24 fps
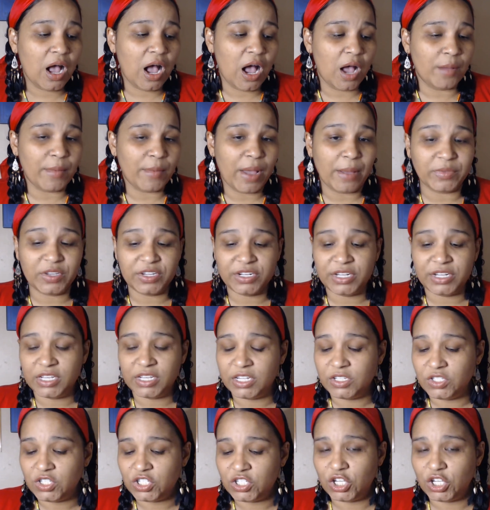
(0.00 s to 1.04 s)
Um, I'm going to
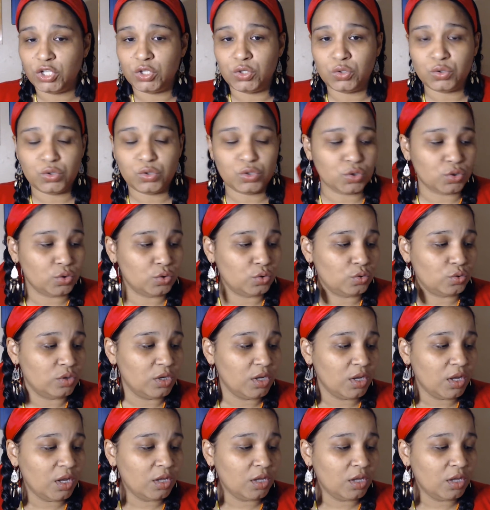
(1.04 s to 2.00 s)
continue to,